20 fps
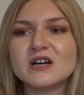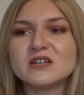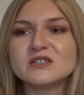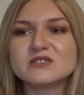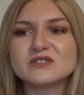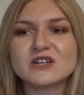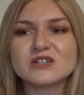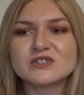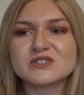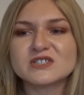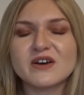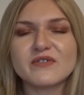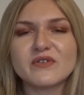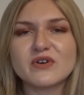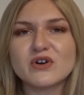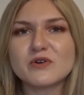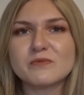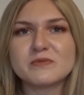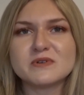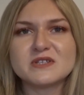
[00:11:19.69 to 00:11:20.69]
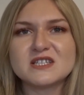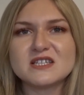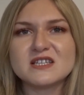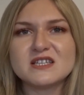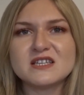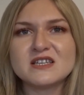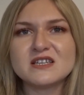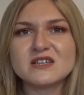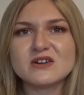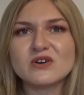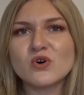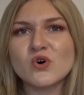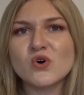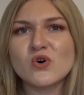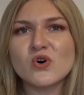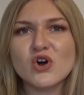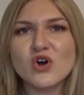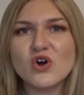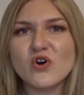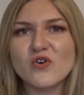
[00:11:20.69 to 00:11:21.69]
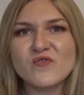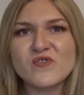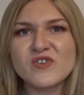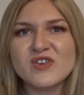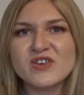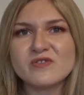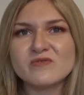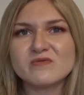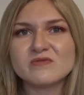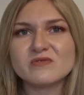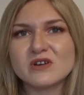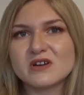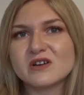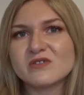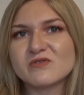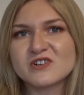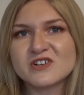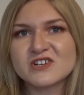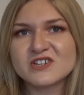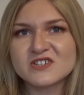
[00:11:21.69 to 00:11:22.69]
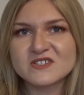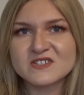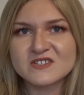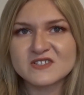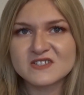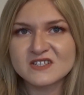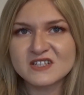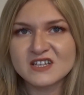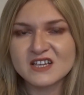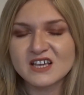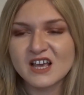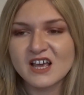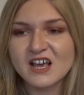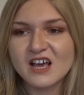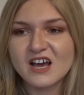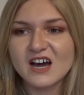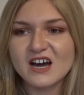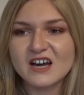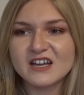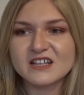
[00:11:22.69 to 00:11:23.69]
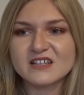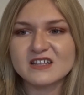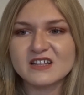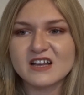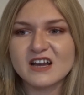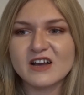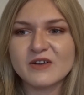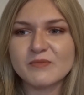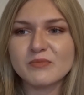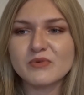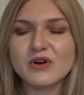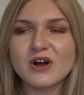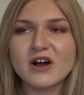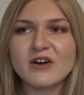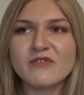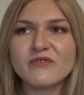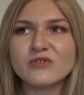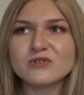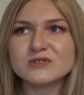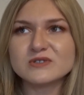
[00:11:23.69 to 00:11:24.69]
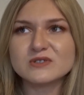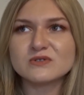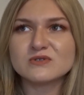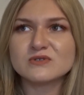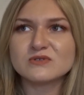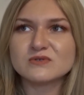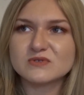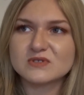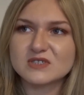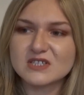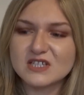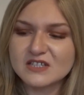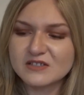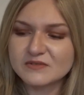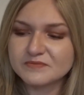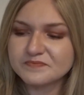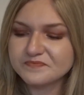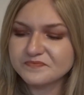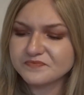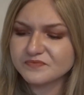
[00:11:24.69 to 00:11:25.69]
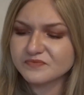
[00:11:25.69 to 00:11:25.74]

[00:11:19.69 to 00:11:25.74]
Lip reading: So I'll just have a cup of tea or a coffee, which is but I've also seen.